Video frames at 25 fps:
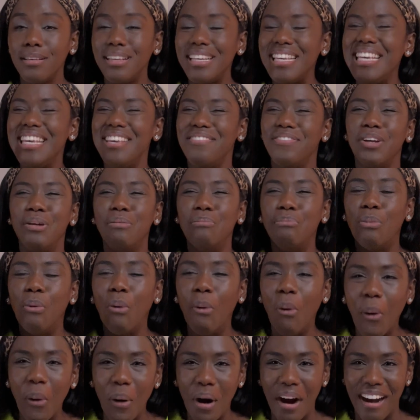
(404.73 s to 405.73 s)
even
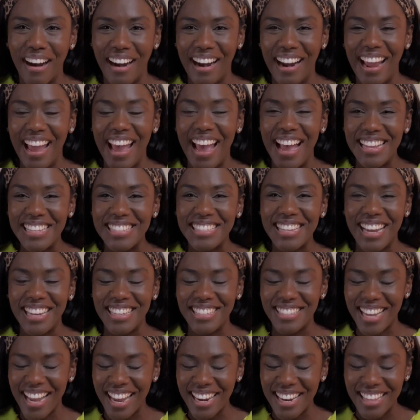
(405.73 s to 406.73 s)
more
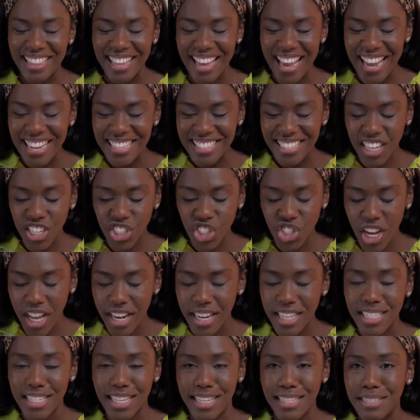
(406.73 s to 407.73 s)
anti-China. The
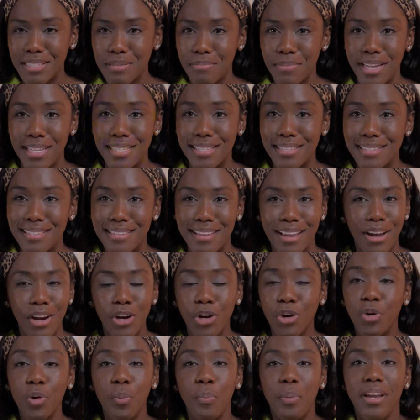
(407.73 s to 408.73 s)
anti-China sentiments
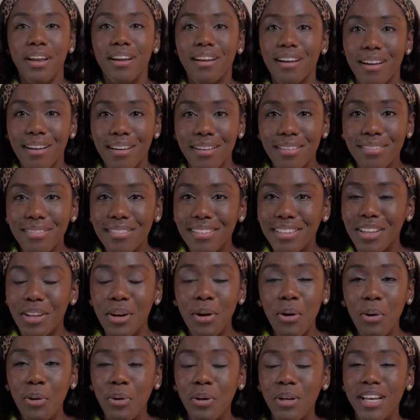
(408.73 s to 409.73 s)
grew bigger, you
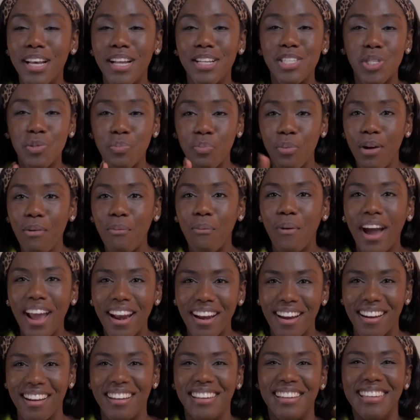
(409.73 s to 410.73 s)
know, and spread
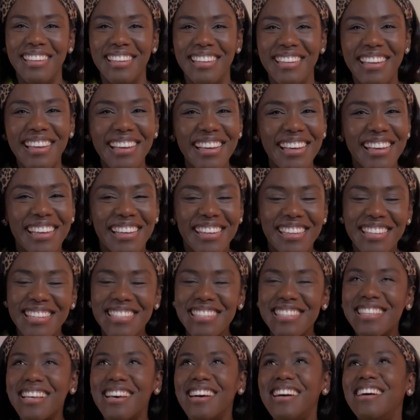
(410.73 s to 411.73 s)
wider.
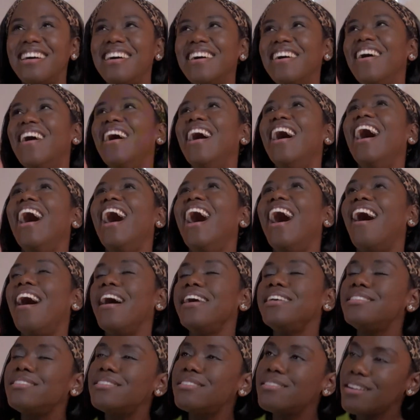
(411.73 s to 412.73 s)
So
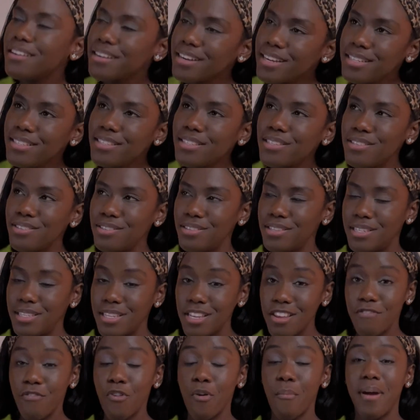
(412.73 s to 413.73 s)
I started to
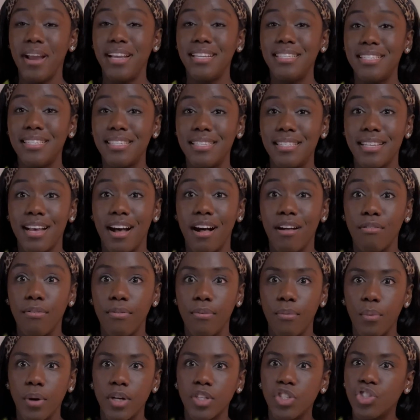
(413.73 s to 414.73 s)
see for
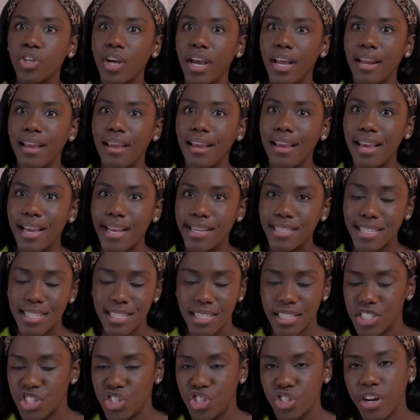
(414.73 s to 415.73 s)
myself what China is
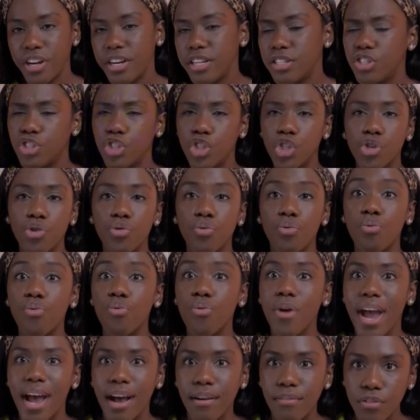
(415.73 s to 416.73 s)
as I started to
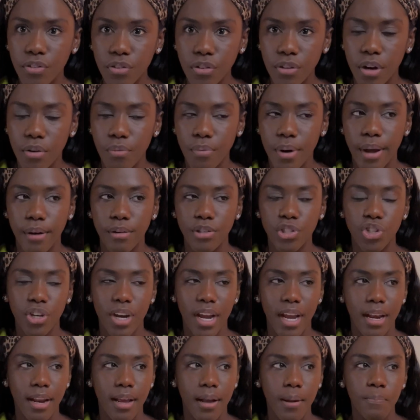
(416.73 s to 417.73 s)
travel around
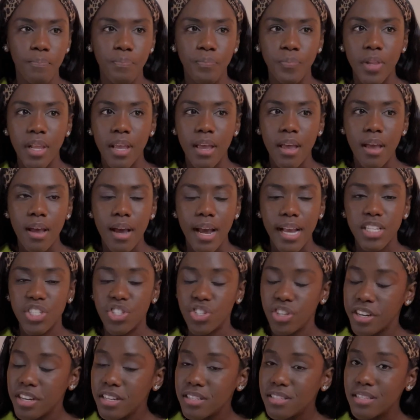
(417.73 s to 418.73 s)
China. I
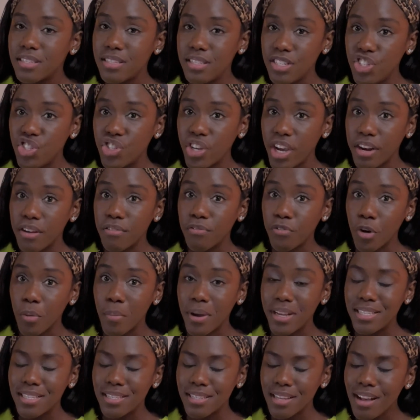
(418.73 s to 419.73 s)
started to see China for
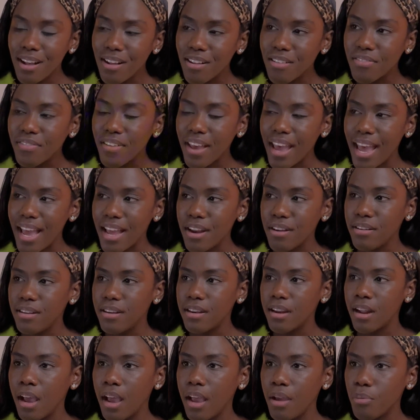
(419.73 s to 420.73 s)
myself, and
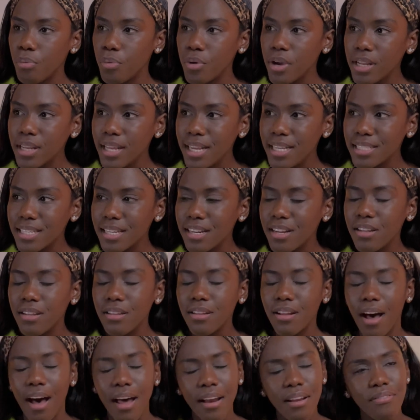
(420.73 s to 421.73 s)
I realized that a
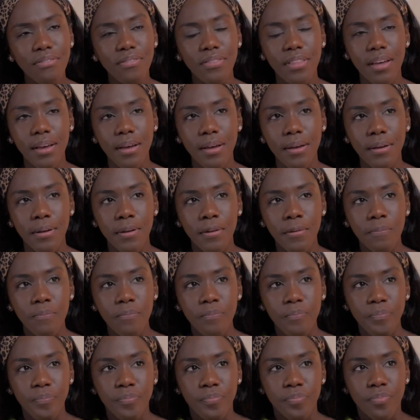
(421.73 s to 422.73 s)
lot of the
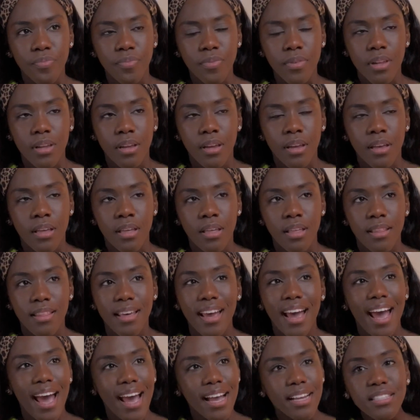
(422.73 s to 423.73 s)

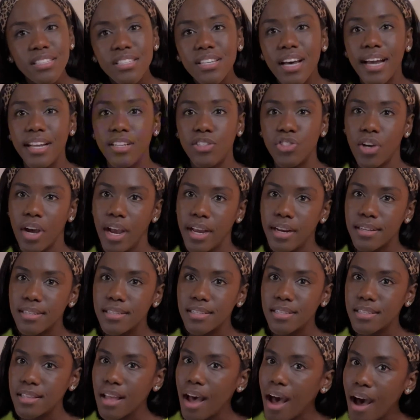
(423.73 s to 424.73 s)
anti-China
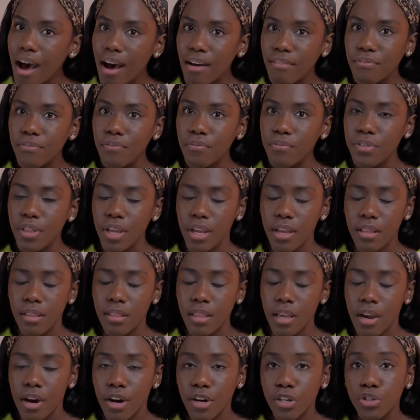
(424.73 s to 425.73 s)
stuff,
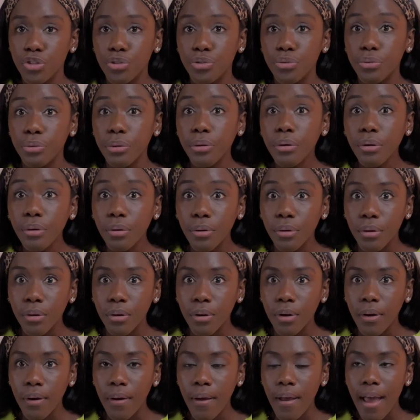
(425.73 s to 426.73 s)
they aren't
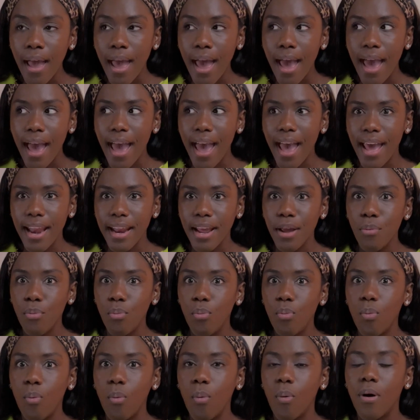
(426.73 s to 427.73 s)
true. And I
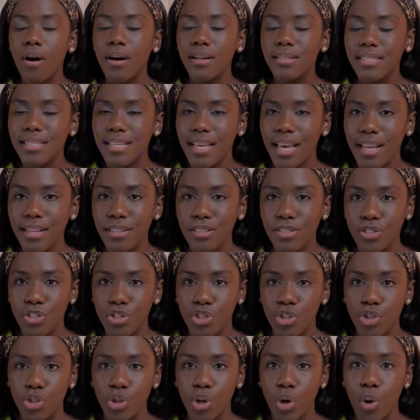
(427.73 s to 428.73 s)
wanted to
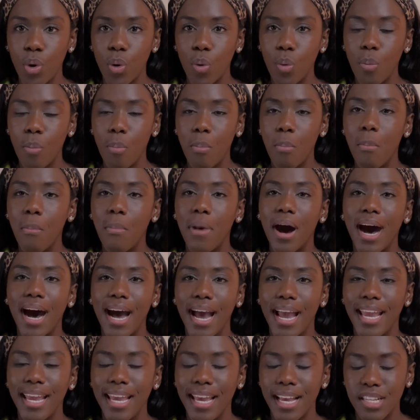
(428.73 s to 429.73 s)
show
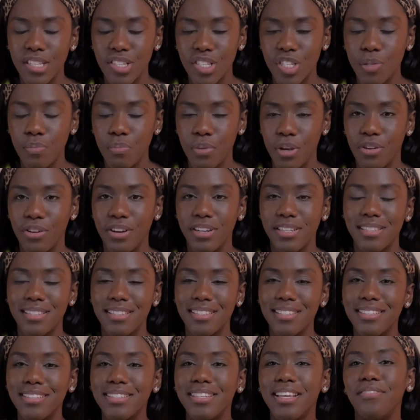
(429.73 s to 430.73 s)
my
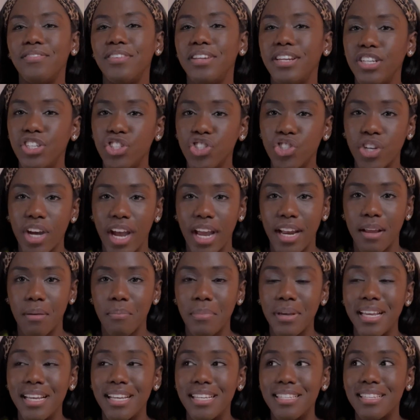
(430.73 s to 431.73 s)
experience living in China,
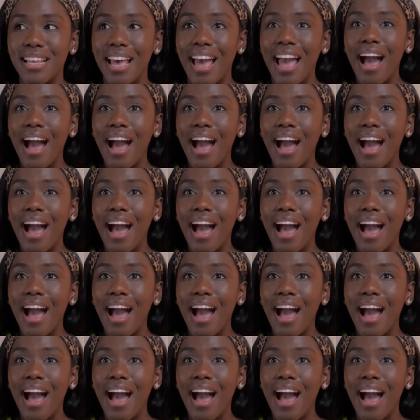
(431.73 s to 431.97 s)
because